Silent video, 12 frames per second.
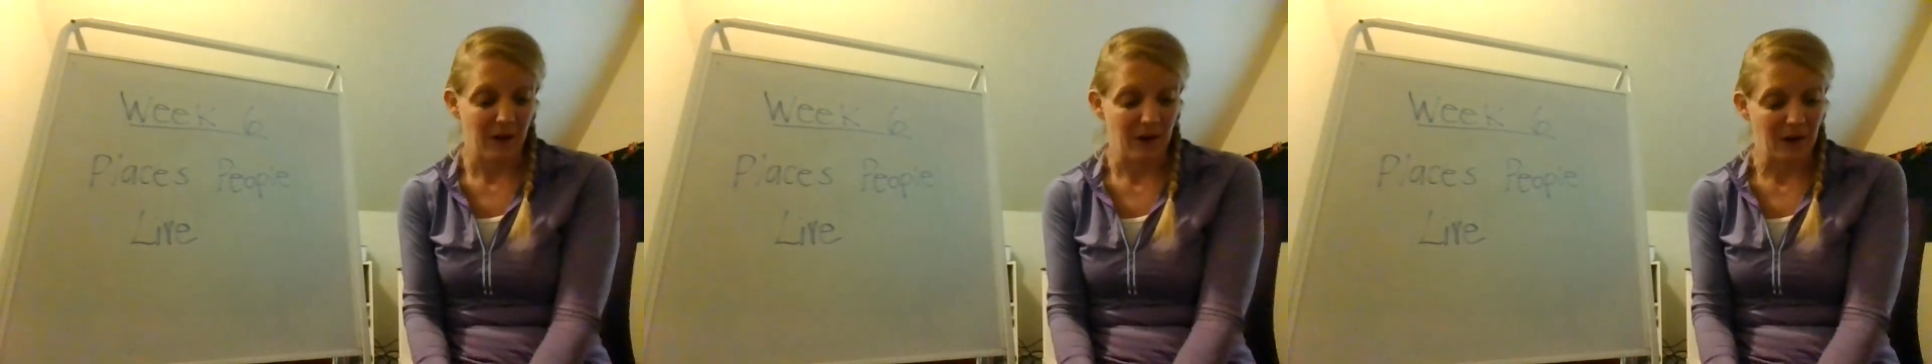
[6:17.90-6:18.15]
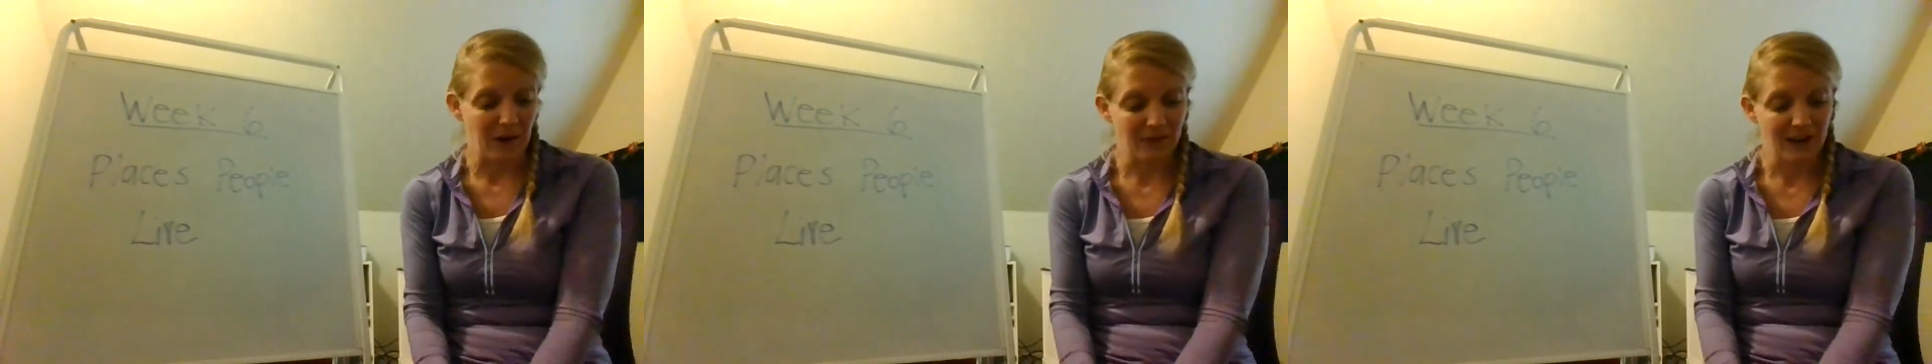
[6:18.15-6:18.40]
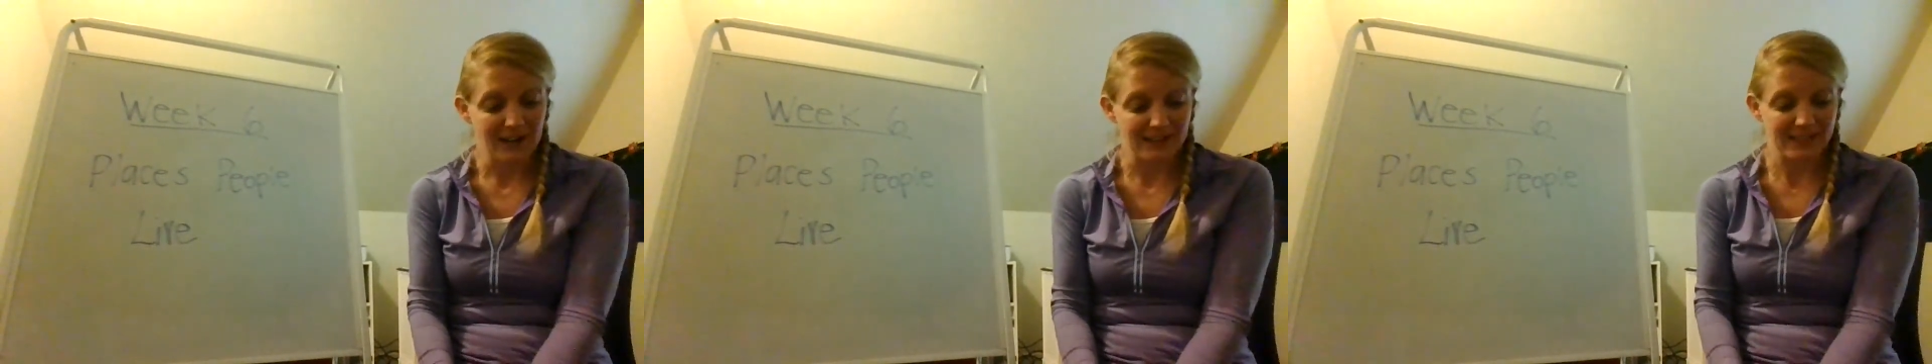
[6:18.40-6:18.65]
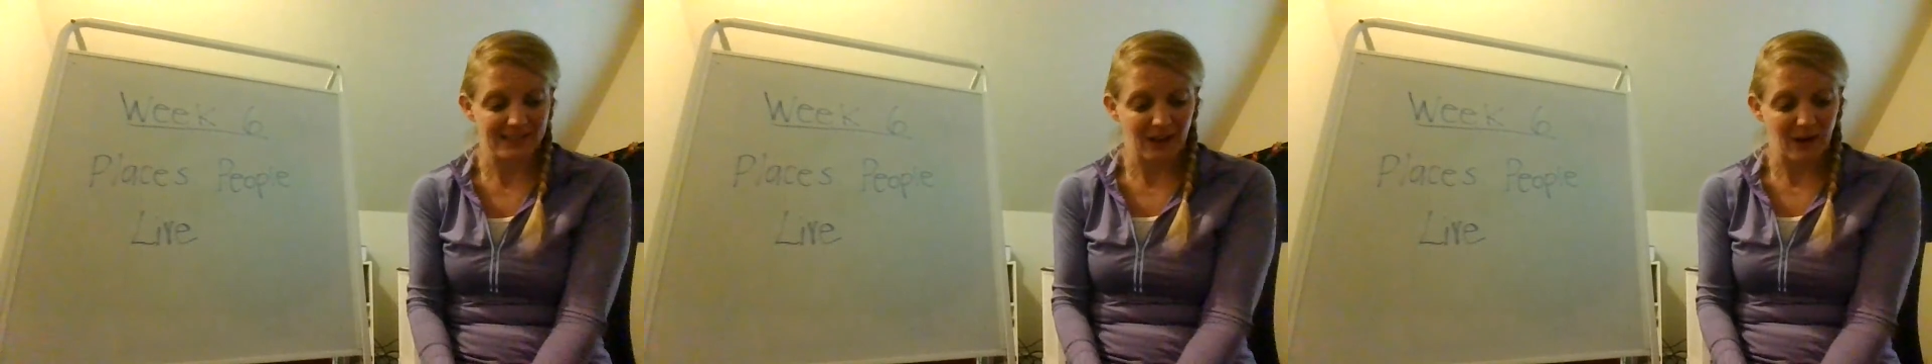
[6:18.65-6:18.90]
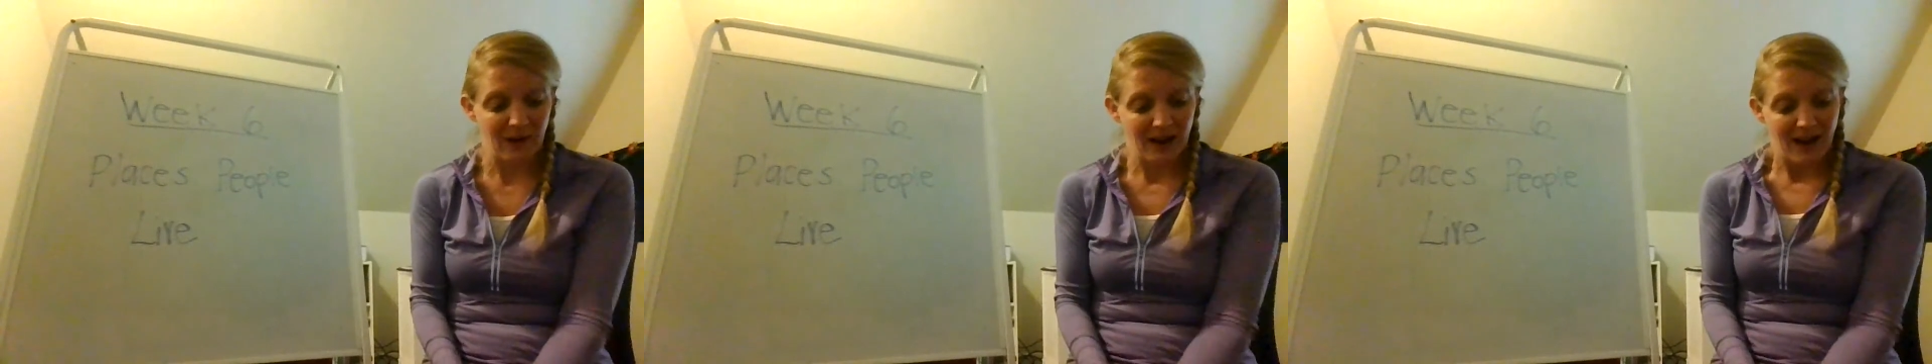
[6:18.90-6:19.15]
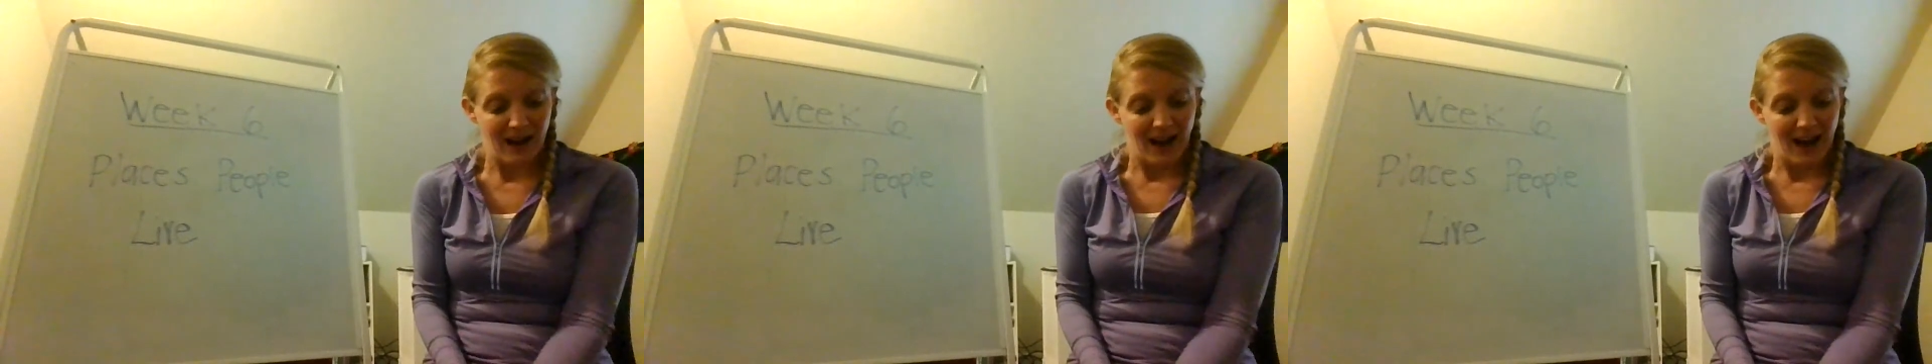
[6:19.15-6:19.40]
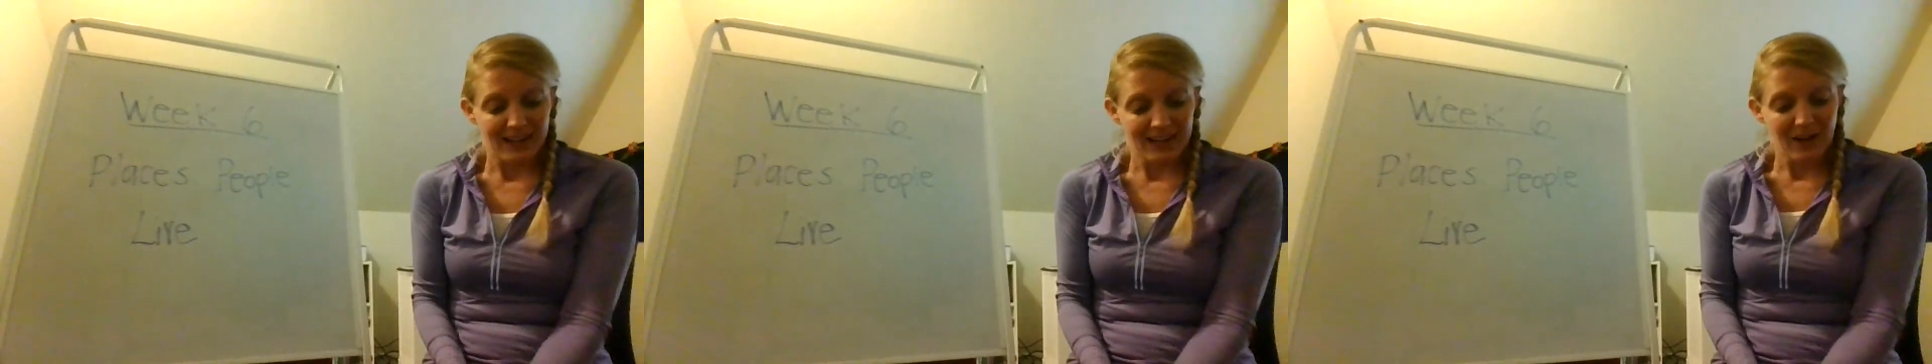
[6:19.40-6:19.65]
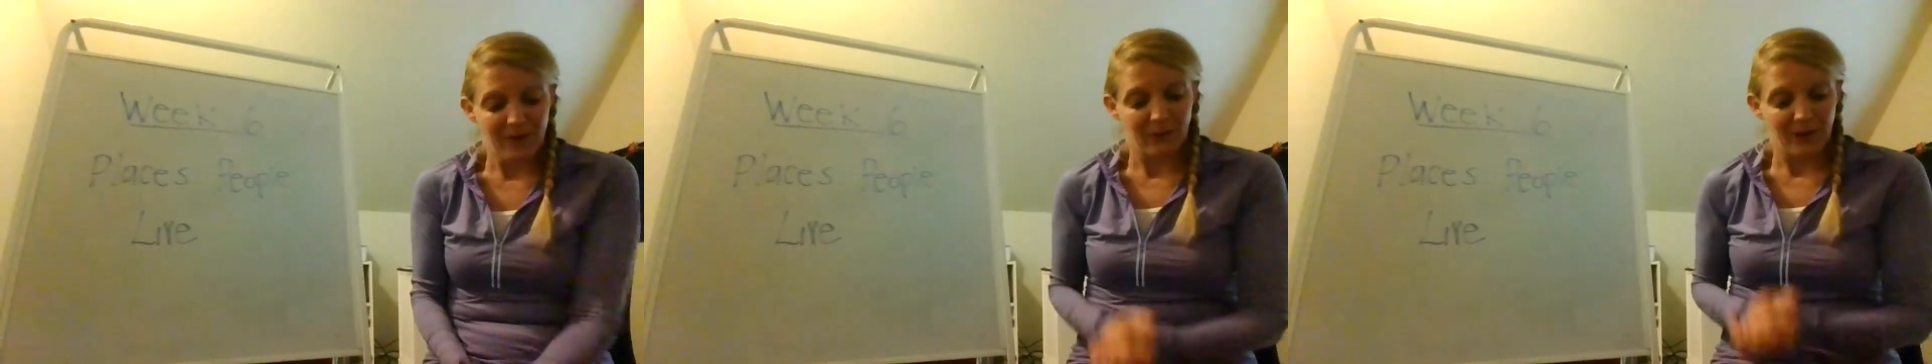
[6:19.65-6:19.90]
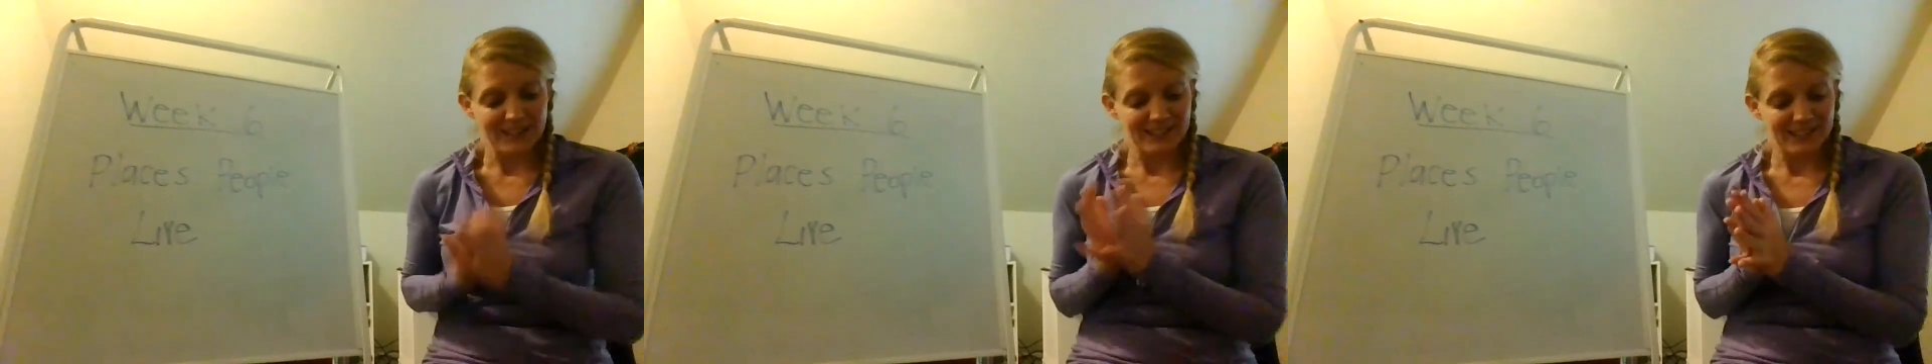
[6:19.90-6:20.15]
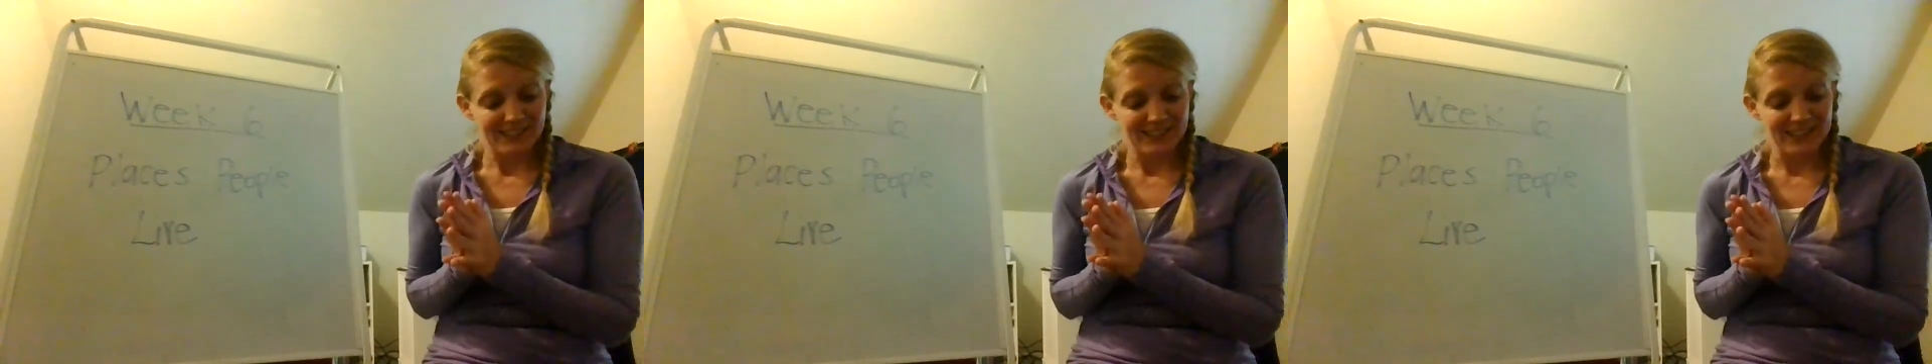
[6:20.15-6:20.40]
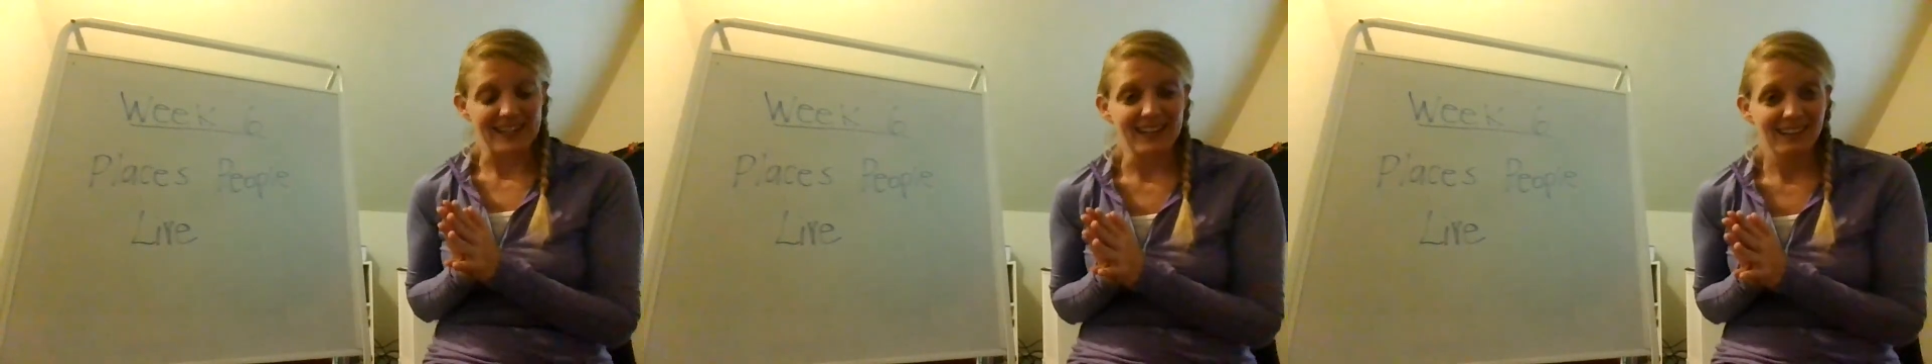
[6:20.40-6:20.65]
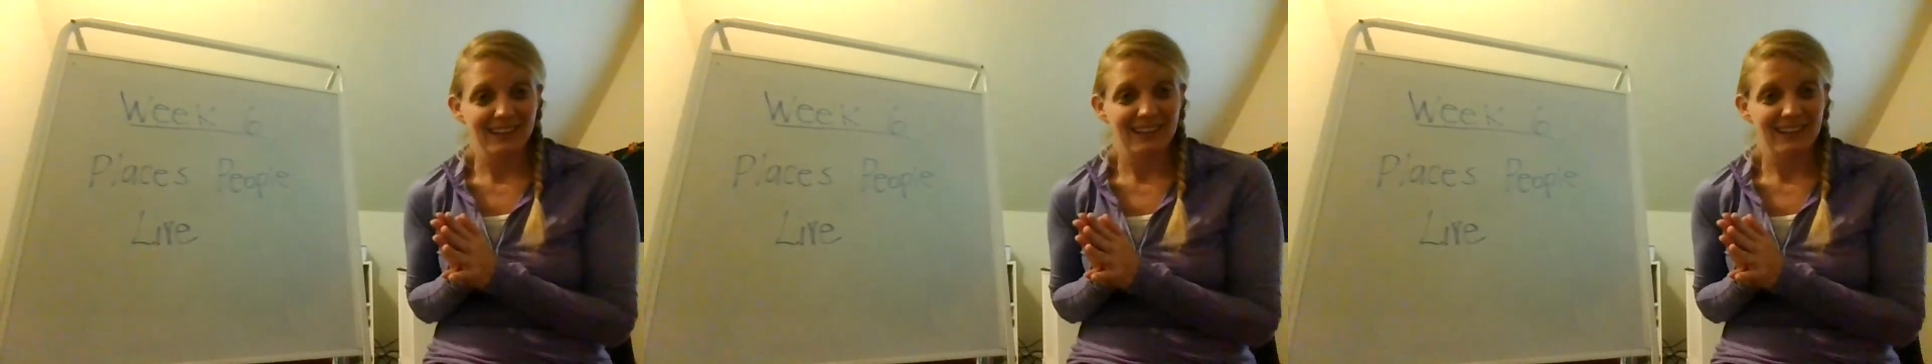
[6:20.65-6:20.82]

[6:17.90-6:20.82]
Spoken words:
All right, so I can't wait to see